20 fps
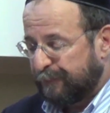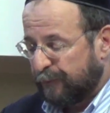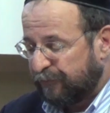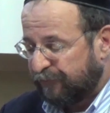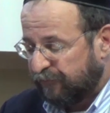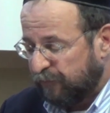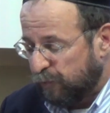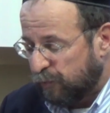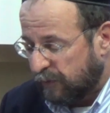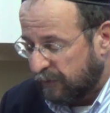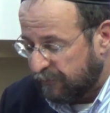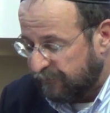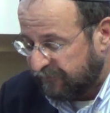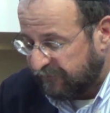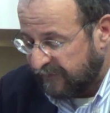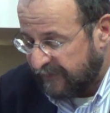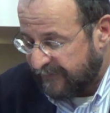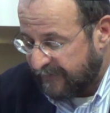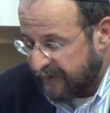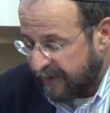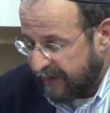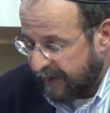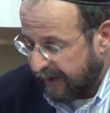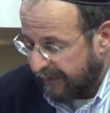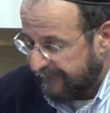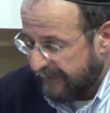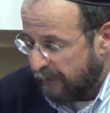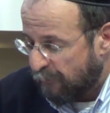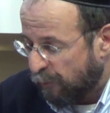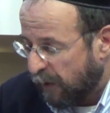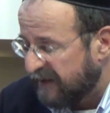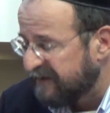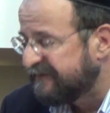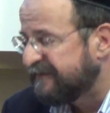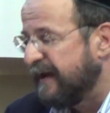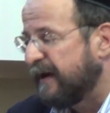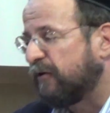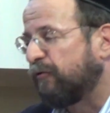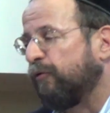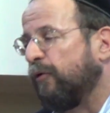pursuers. And then once
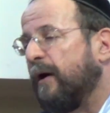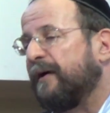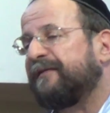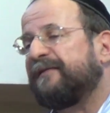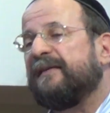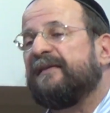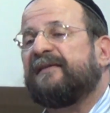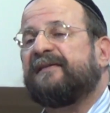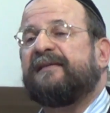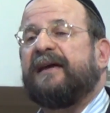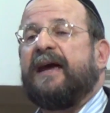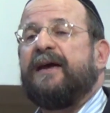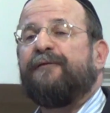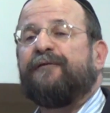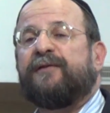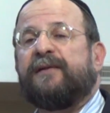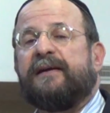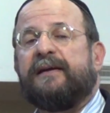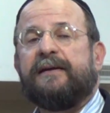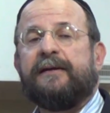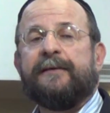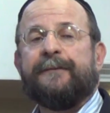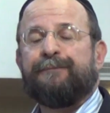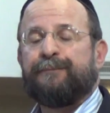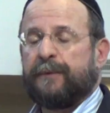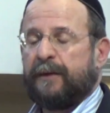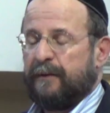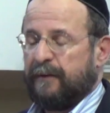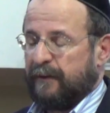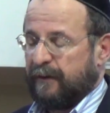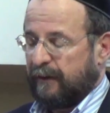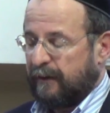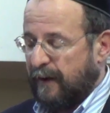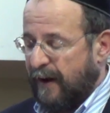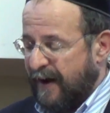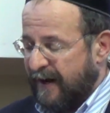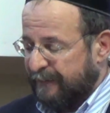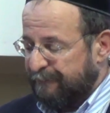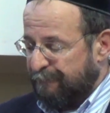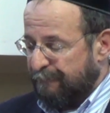they cross in safety,
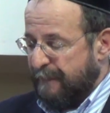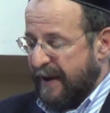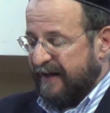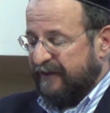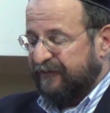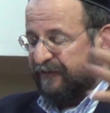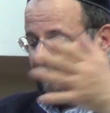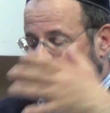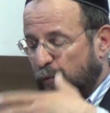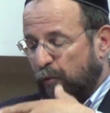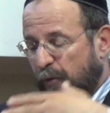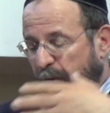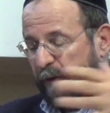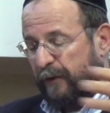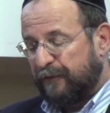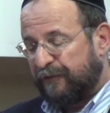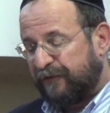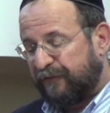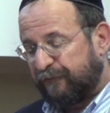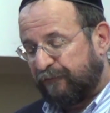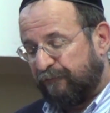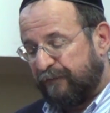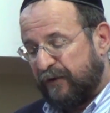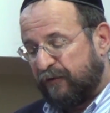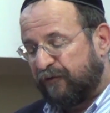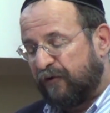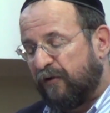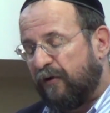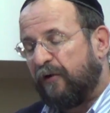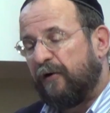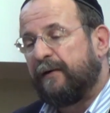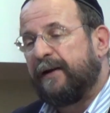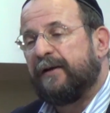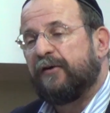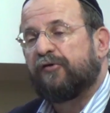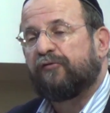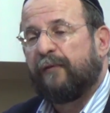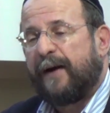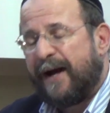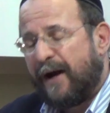God makes the waters return
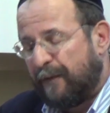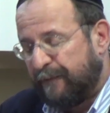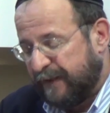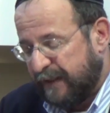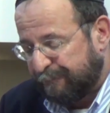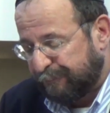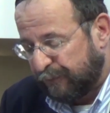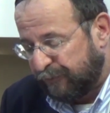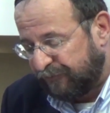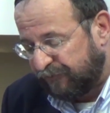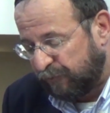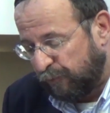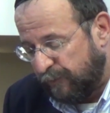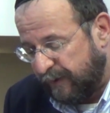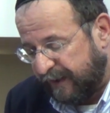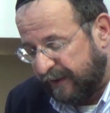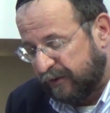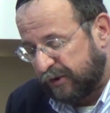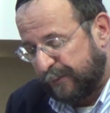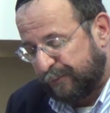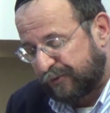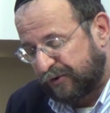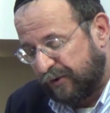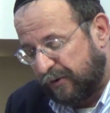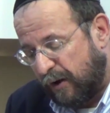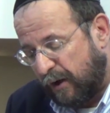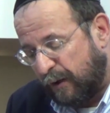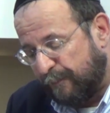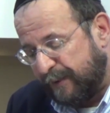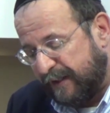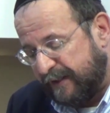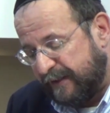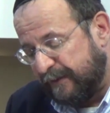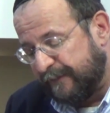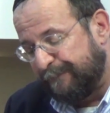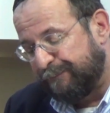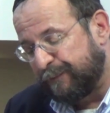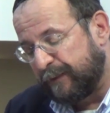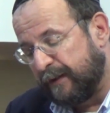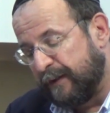and drown the pursuing Egyptian army.
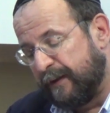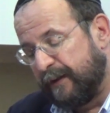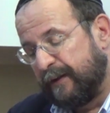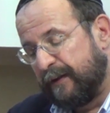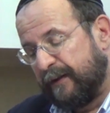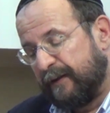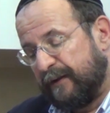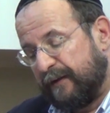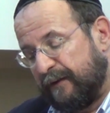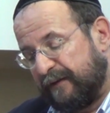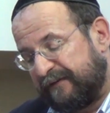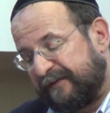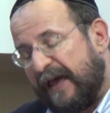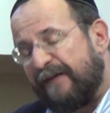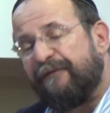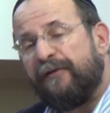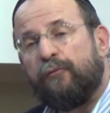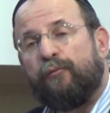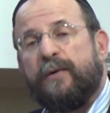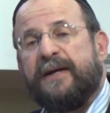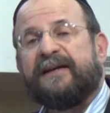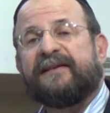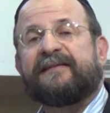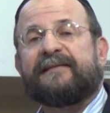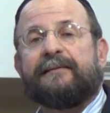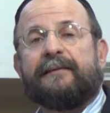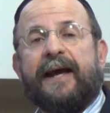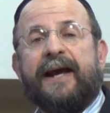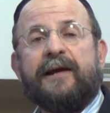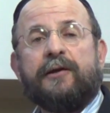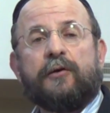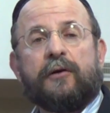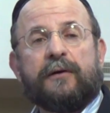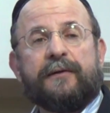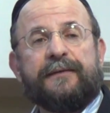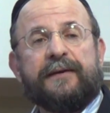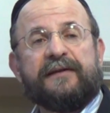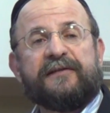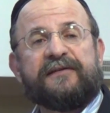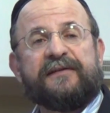Seven weeks
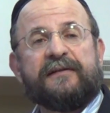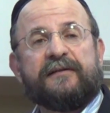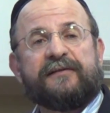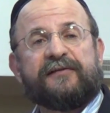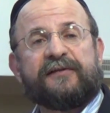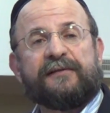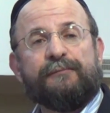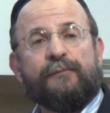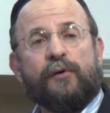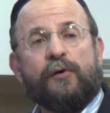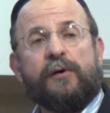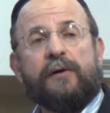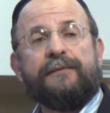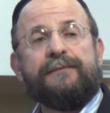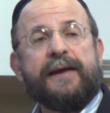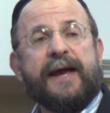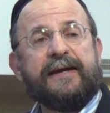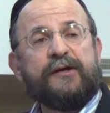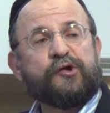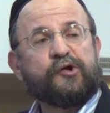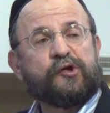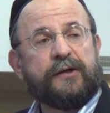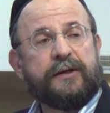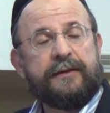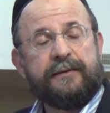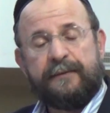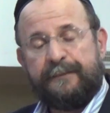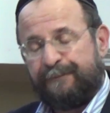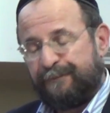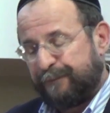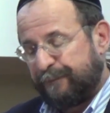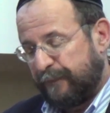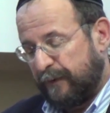later, this small nation